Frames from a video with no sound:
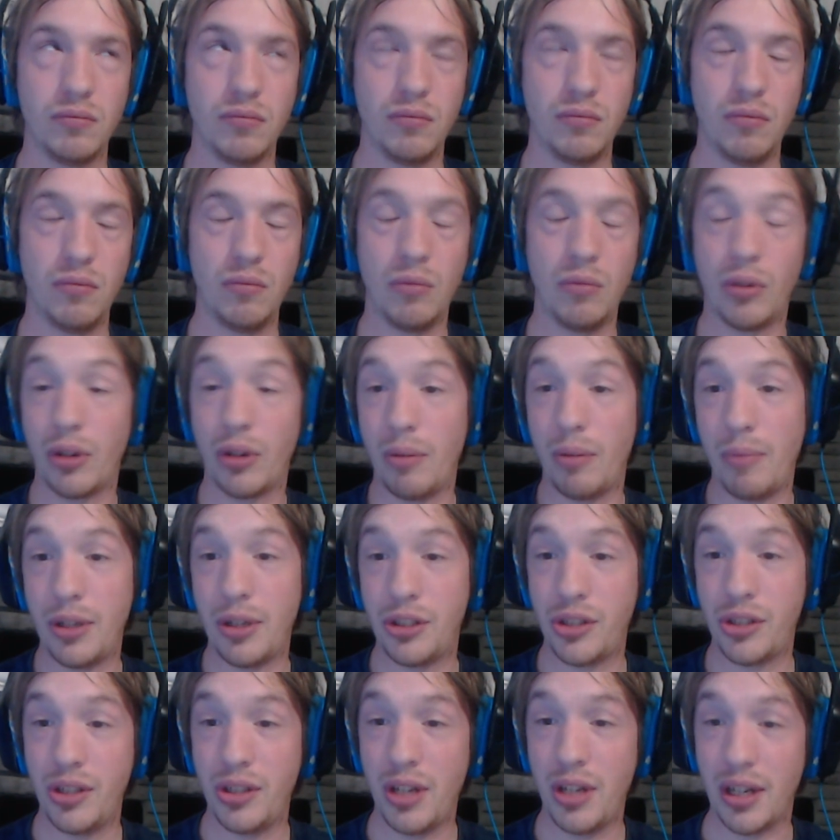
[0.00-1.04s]
we're gonna
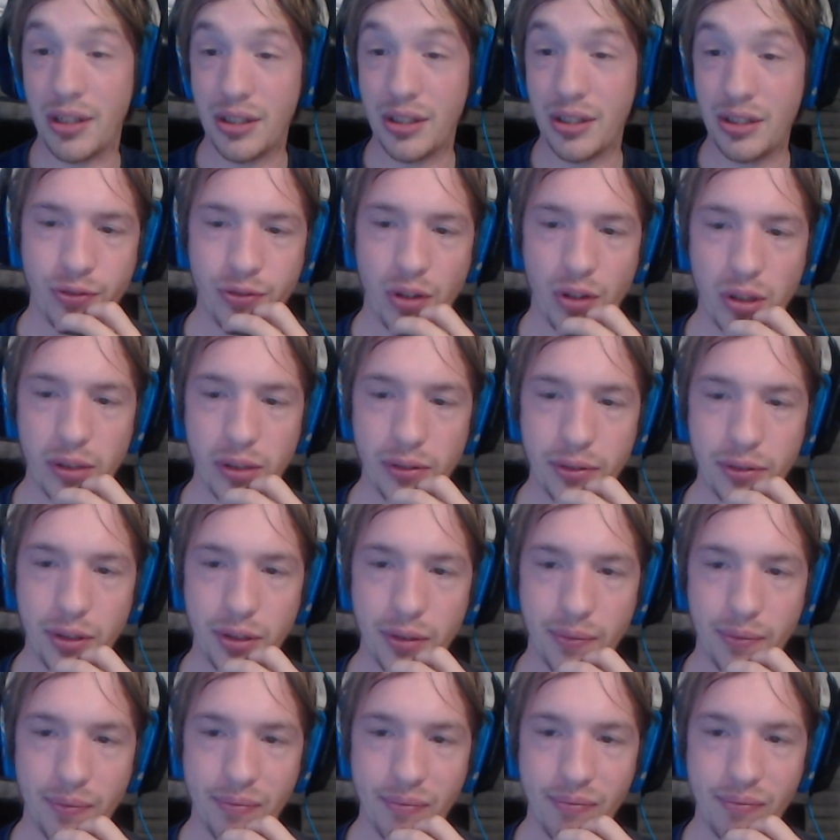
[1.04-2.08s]
mention next. Followed.
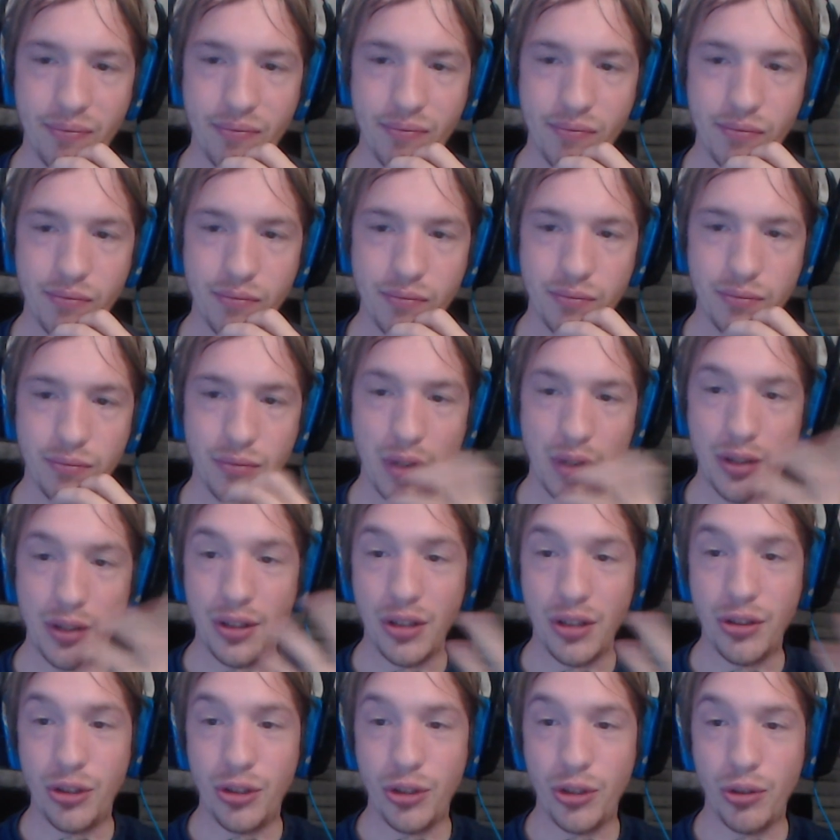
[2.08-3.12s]
I
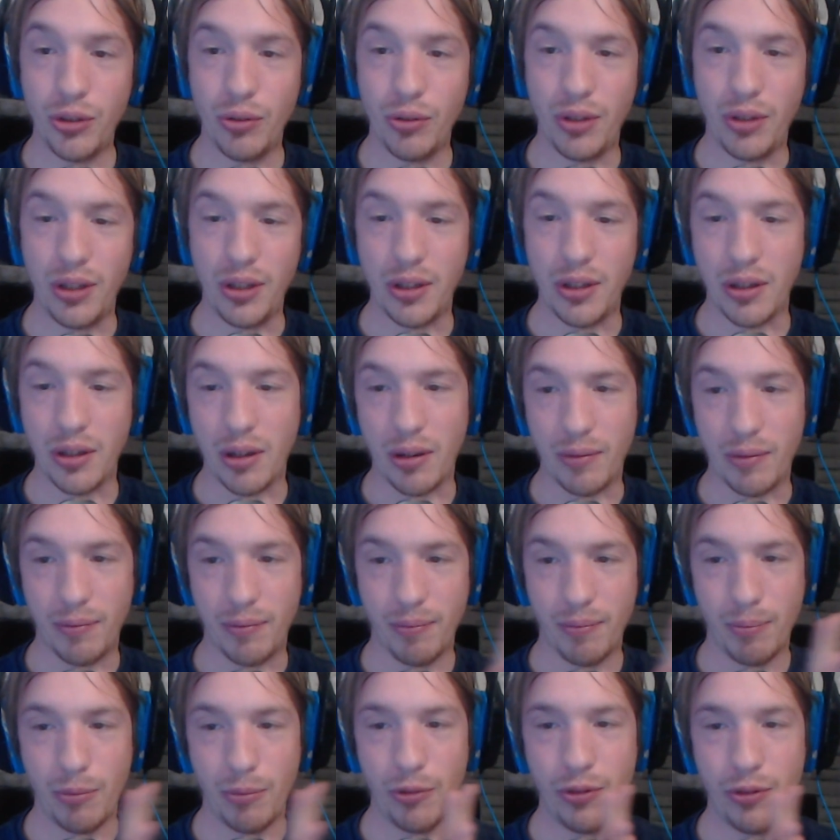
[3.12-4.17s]
didn't do the
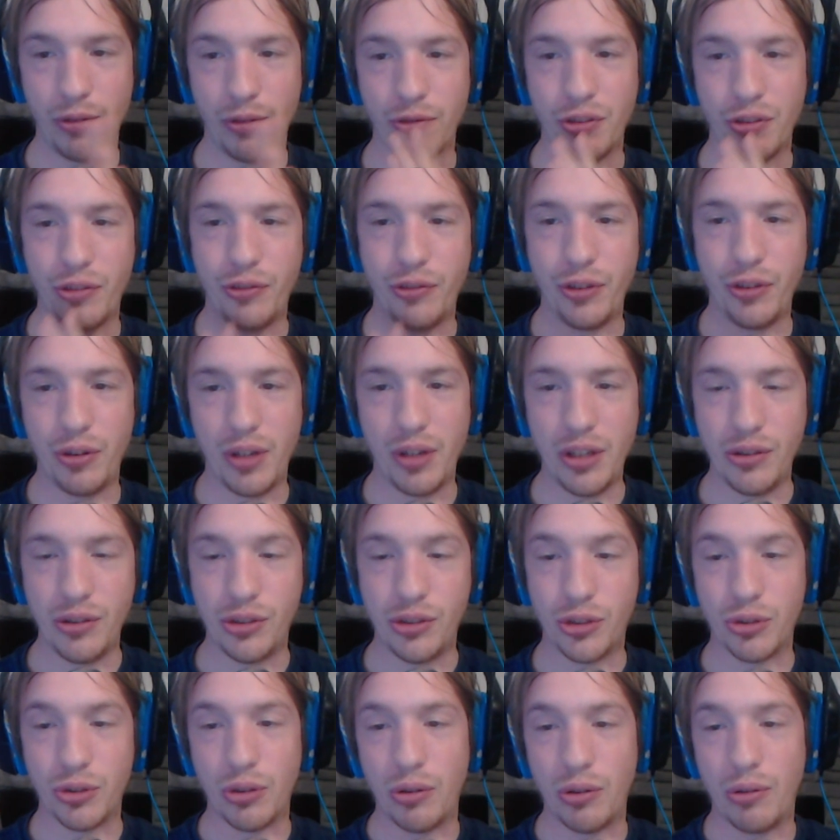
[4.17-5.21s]
movie review
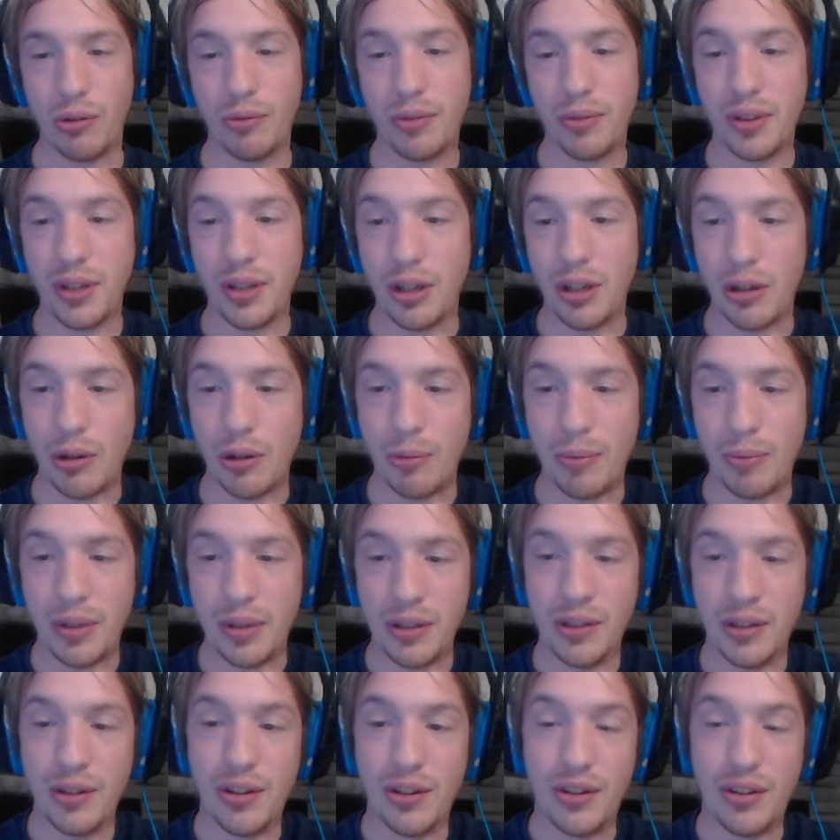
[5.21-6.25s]
intro here
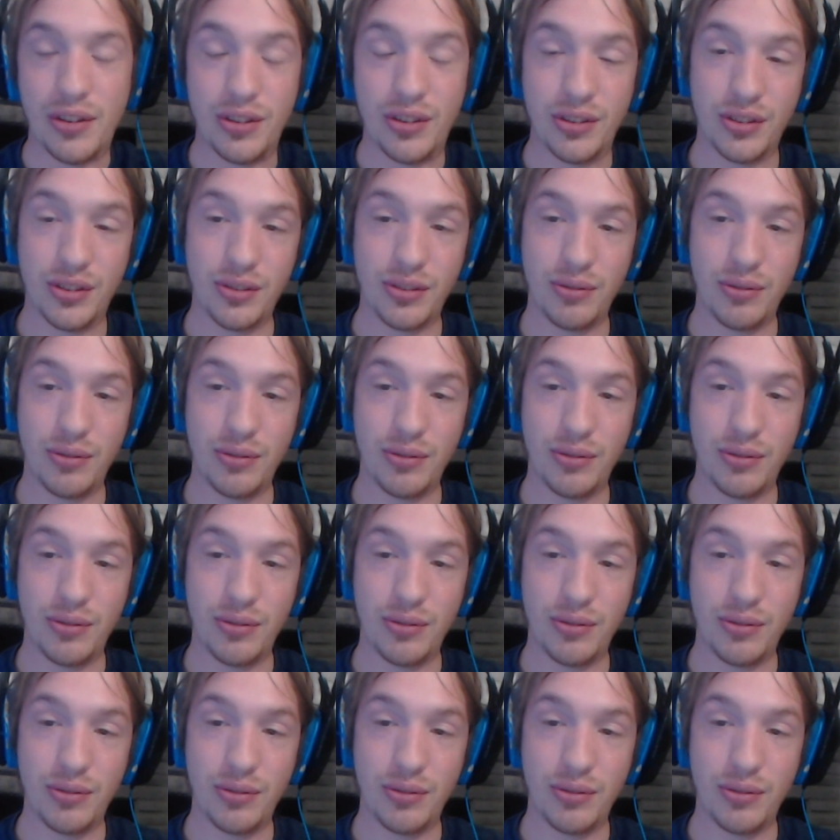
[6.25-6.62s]
because